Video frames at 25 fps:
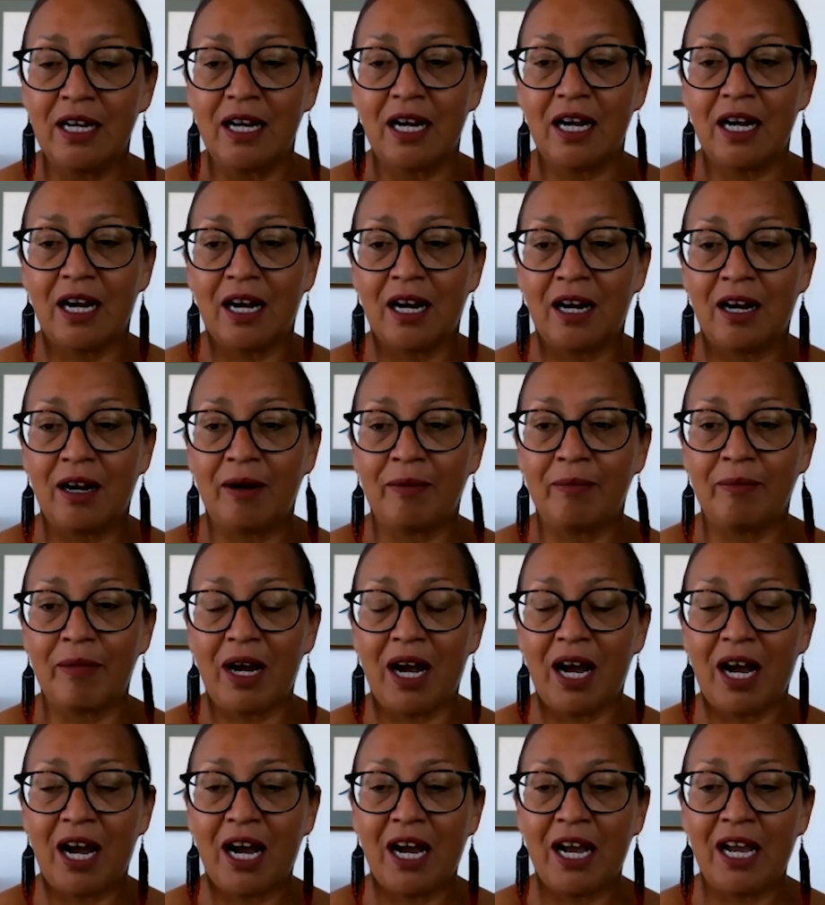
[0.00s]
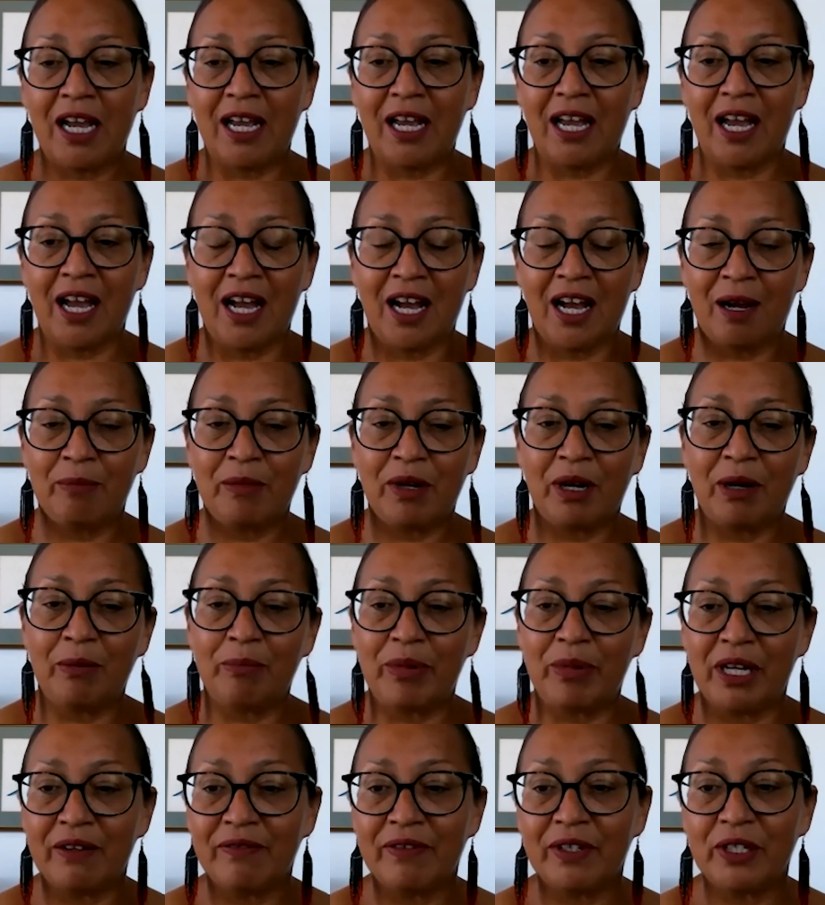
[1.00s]
I am a
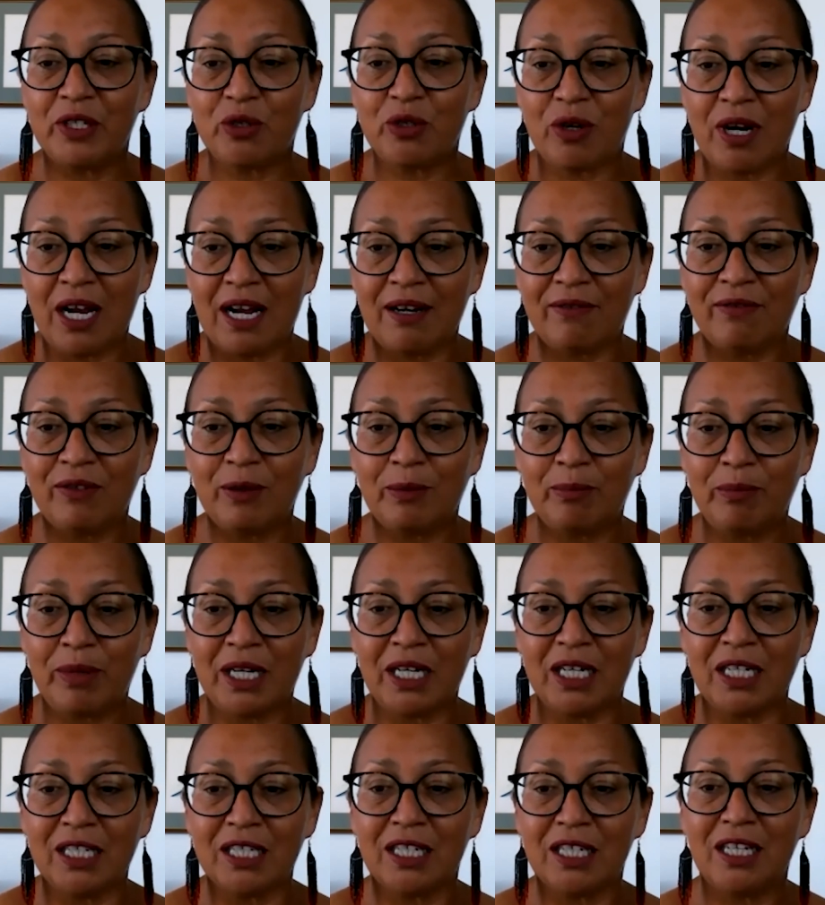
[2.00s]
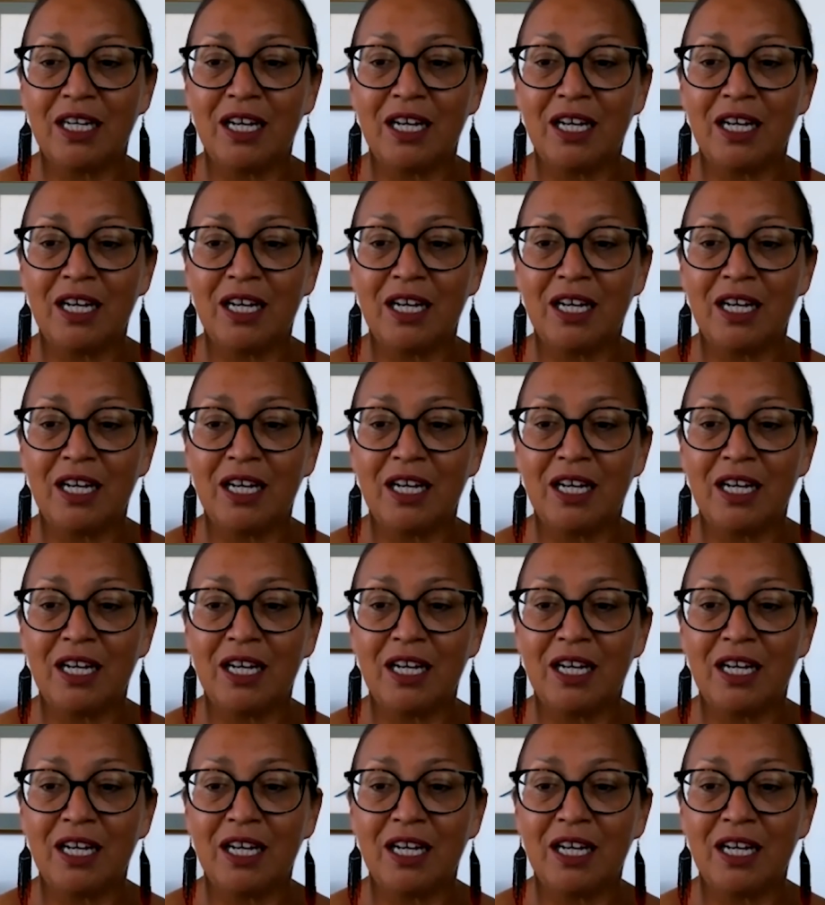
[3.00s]
bit of a travel bug.